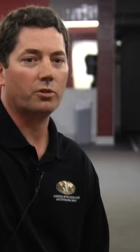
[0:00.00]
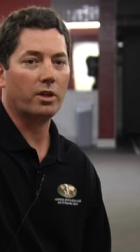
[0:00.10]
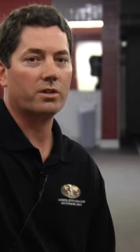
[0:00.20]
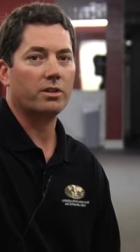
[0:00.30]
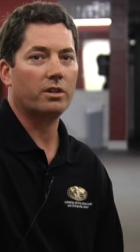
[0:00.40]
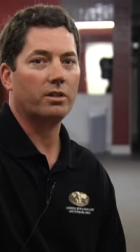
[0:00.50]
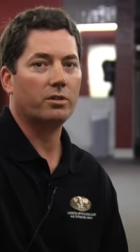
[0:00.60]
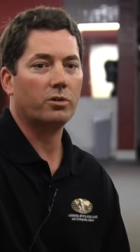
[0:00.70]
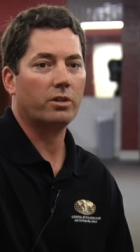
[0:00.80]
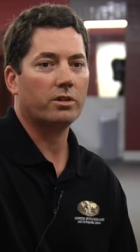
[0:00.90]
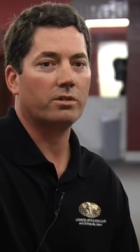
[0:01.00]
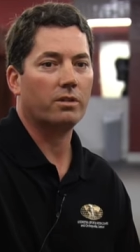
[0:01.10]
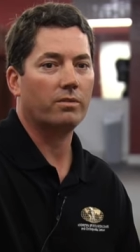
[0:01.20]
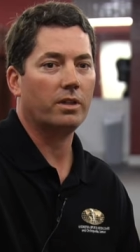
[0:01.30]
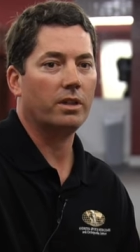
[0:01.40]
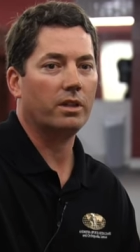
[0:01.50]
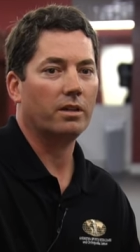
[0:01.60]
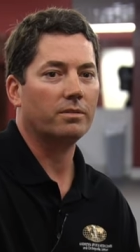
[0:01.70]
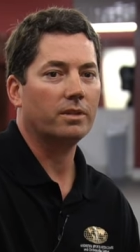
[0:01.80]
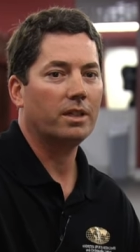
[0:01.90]
tradition and the tradition of
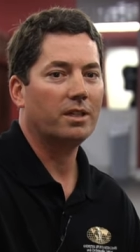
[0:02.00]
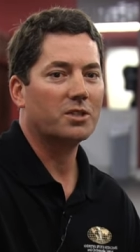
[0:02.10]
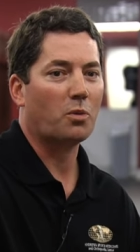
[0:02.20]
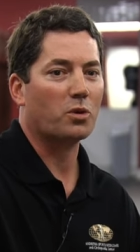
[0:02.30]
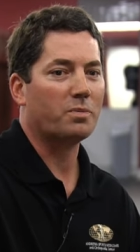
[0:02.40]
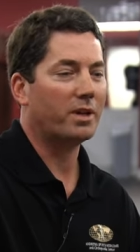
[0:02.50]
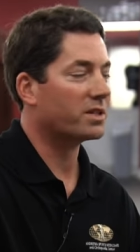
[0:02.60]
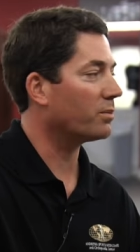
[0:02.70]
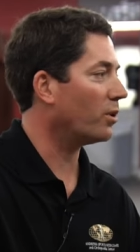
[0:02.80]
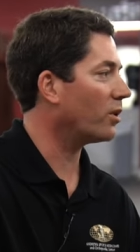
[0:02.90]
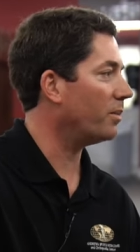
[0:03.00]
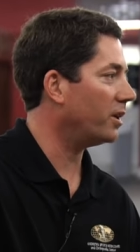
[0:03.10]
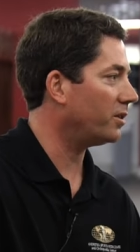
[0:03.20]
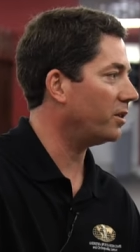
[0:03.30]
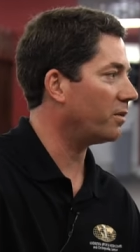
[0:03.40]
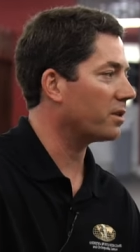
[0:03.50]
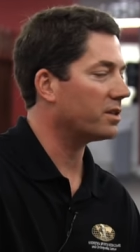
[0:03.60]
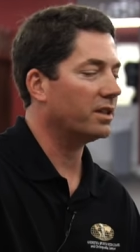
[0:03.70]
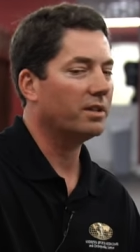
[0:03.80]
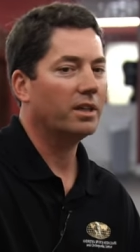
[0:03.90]
the sports medicine program here at the
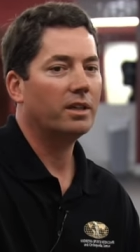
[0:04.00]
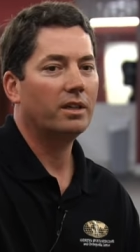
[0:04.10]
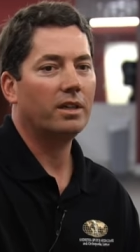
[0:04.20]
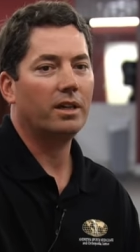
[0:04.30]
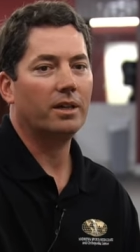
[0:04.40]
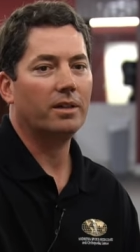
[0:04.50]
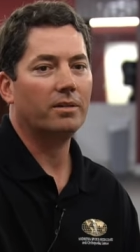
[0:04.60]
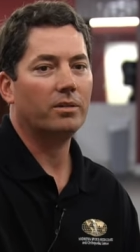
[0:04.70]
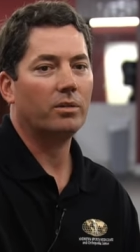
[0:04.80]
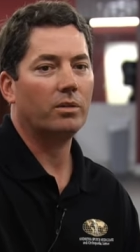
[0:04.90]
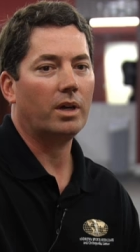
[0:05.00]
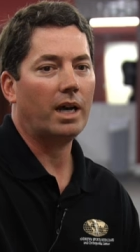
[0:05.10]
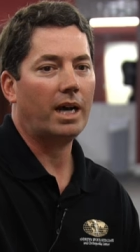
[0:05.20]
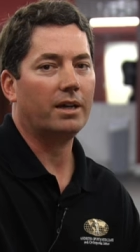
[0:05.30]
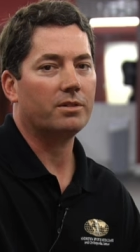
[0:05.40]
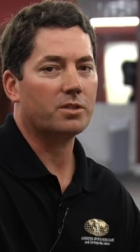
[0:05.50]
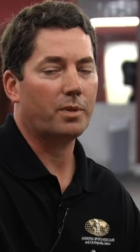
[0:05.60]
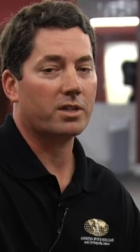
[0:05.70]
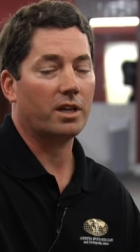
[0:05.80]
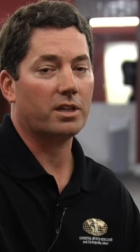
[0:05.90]
university. I
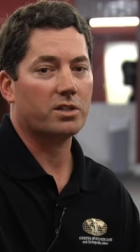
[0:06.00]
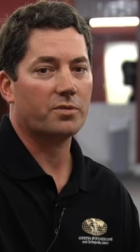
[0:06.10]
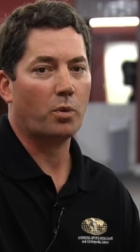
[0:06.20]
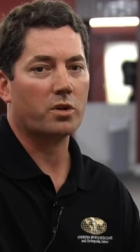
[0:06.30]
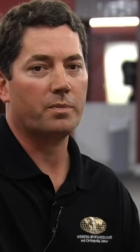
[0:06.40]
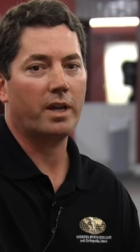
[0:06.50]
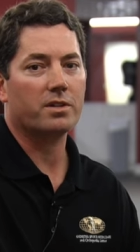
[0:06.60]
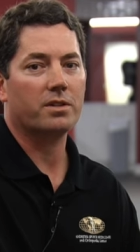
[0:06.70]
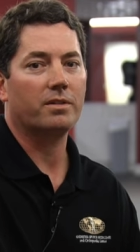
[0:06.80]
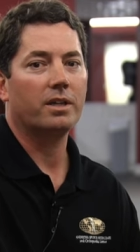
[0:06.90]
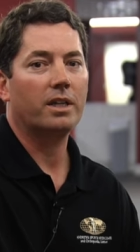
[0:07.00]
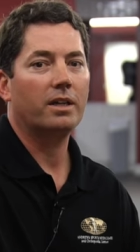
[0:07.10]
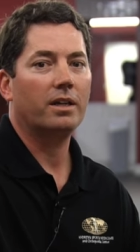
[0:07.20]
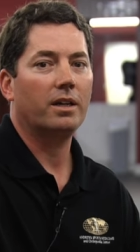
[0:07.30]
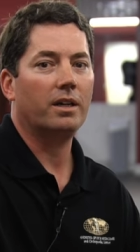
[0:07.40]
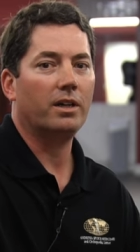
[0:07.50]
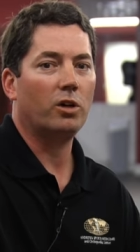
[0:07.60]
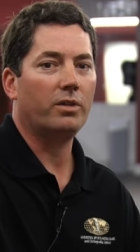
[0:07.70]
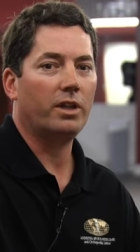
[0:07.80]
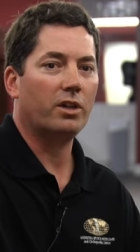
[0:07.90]
specialize in sports medicine, and
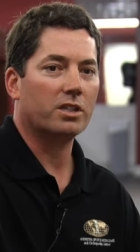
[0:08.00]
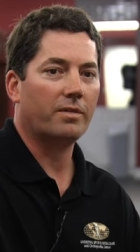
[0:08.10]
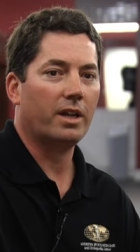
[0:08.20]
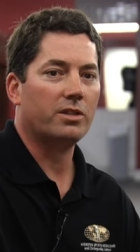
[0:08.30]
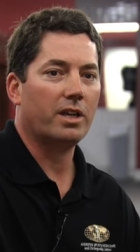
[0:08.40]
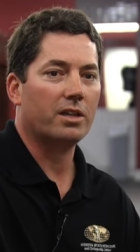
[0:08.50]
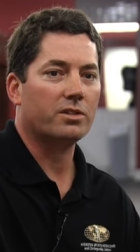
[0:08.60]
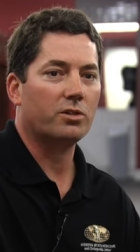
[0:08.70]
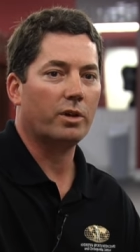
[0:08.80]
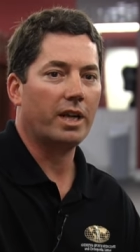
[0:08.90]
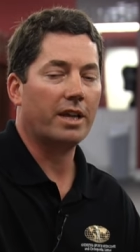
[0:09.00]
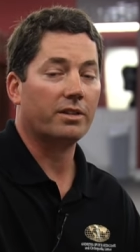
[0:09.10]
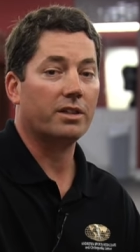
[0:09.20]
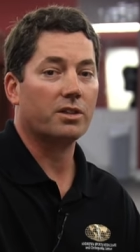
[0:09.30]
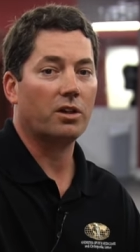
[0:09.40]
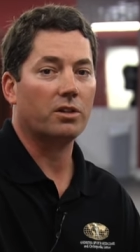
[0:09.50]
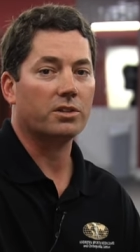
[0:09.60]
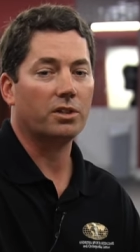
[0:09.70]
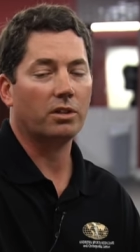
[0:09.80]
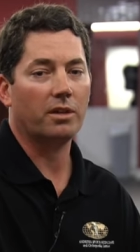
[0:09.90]
over the years I've had a chance to treat athletes at all
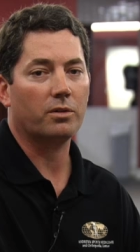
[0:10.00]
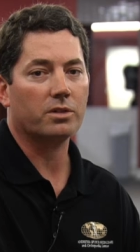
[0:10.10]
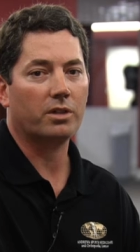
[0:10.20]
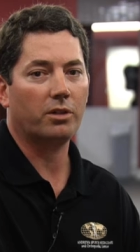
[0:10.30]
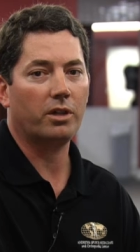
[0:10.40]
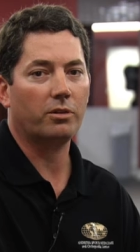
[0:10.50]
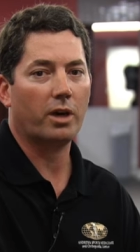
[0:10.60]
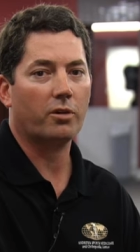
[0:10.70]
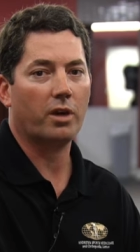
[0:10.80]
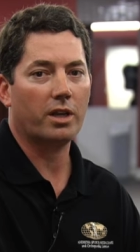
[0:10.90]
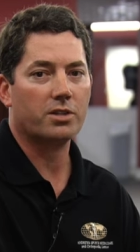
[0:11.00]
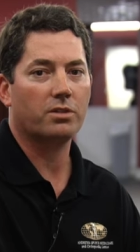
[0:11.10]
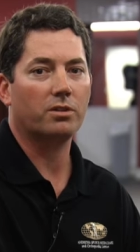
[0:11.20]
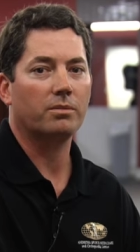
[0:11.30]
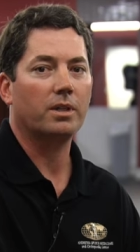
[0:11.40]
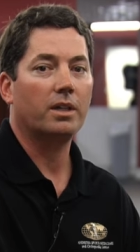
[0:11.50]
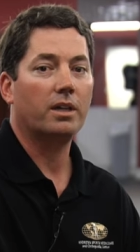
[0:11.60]
skill levels, including recreational,